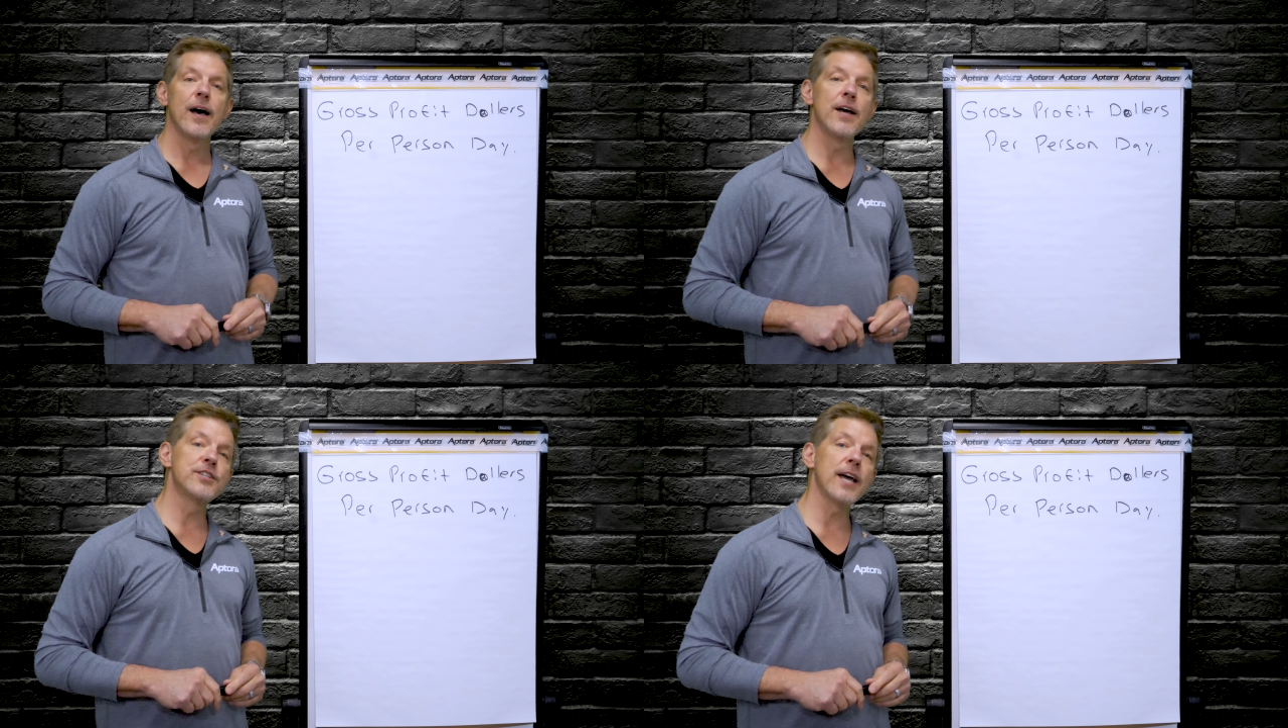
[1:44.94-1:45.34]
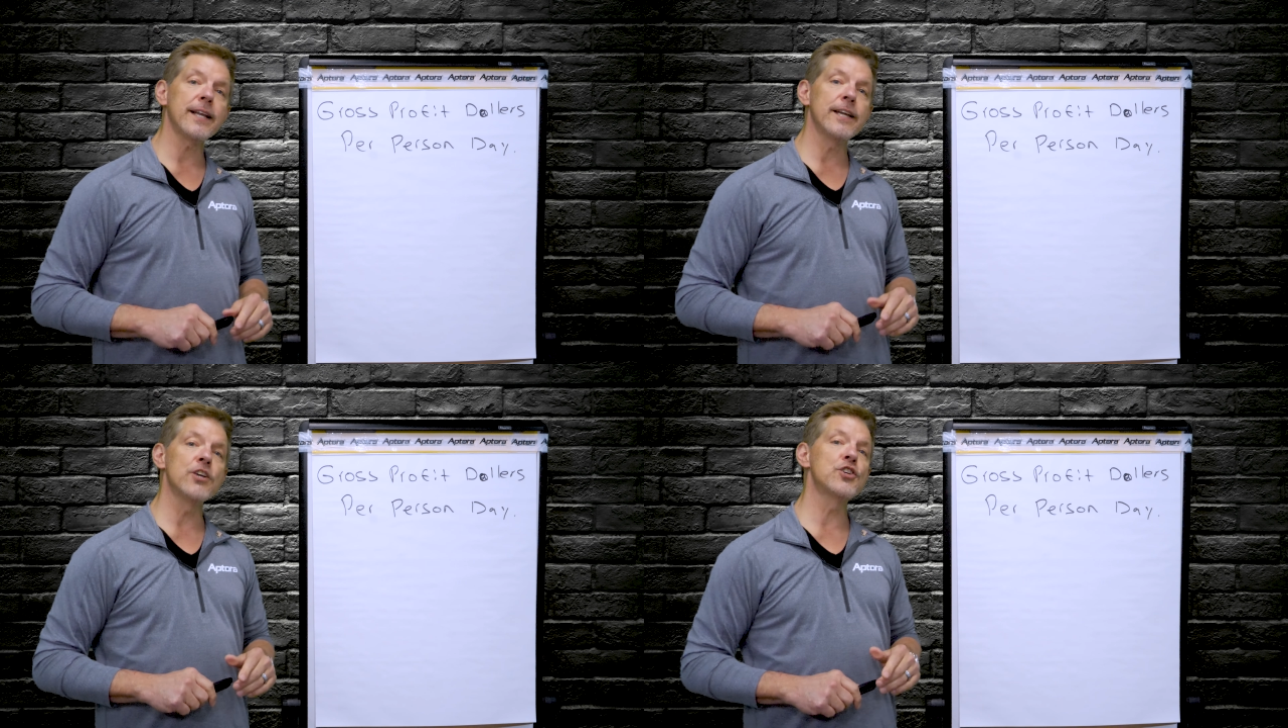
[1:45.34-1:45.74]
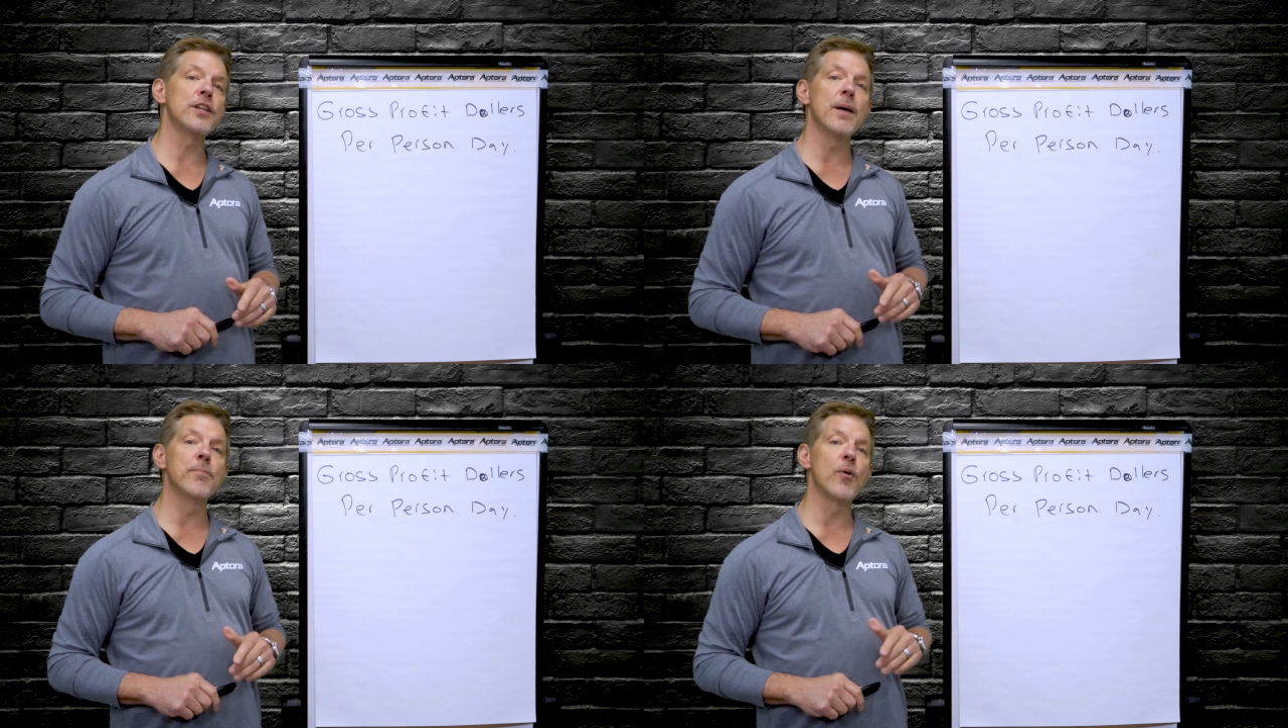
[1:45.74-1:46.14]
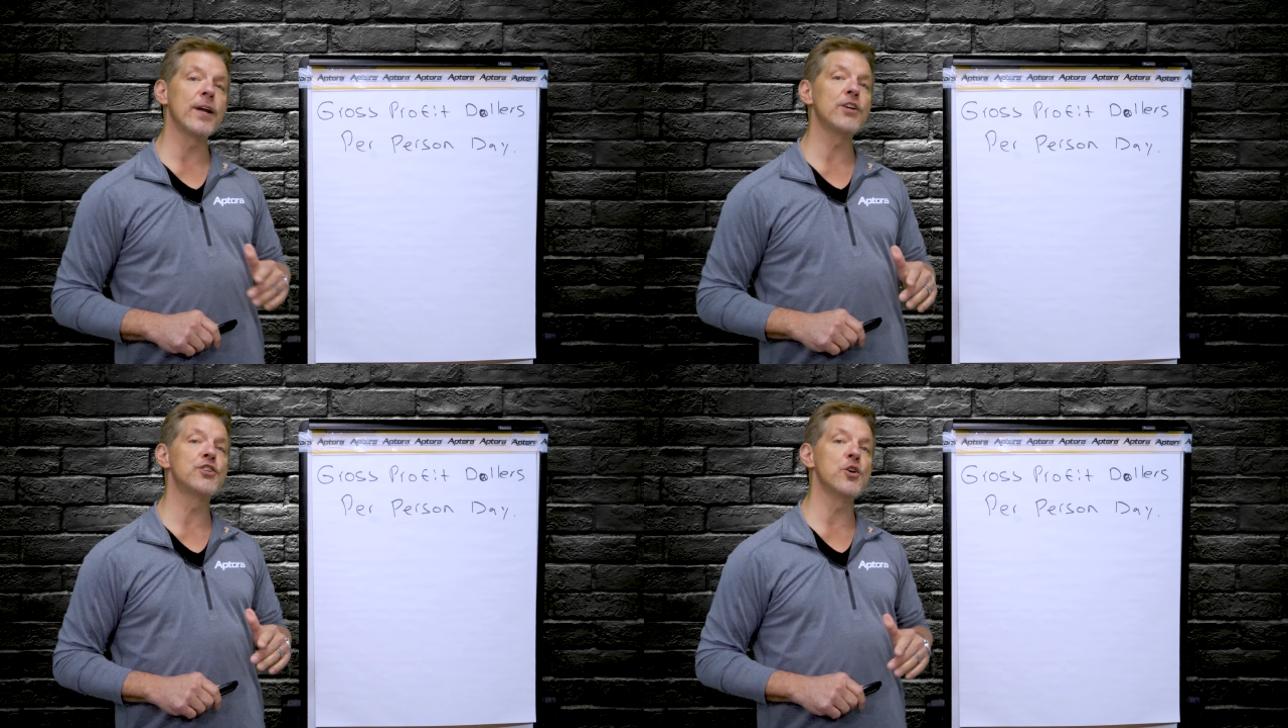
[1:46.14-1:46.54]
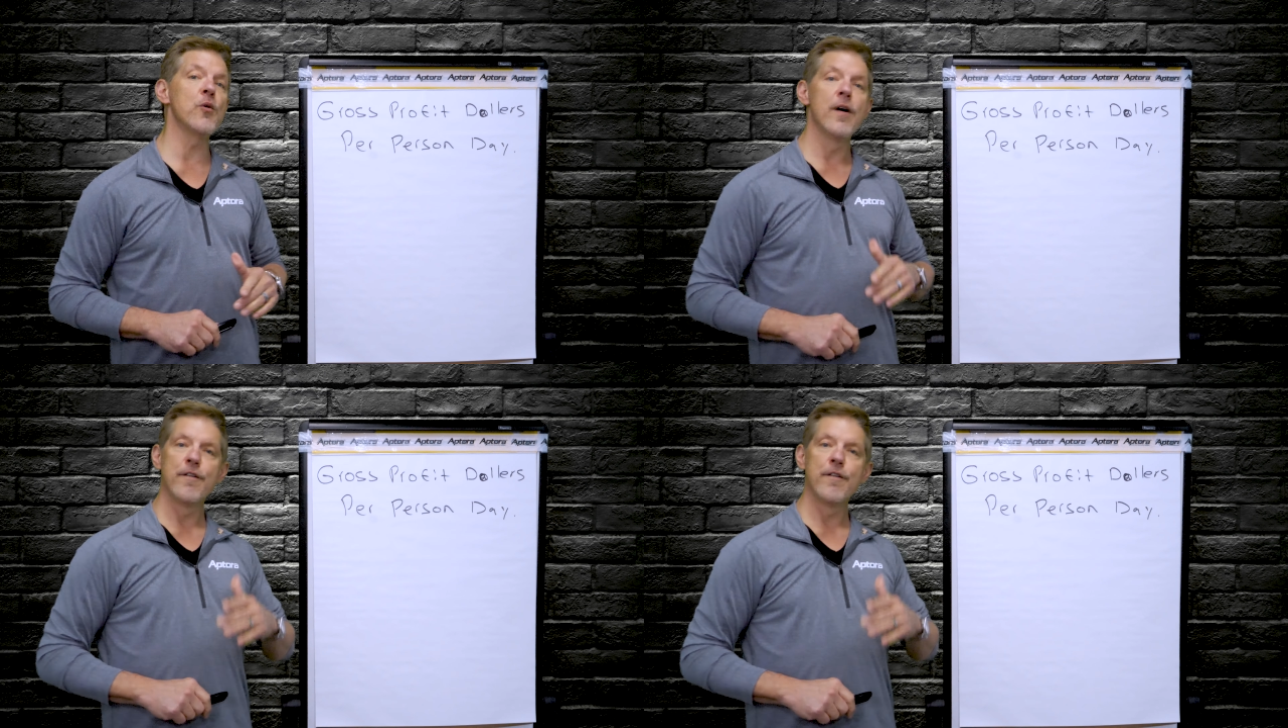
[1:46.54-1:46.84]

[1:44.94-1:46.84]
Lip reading: A technician that brings you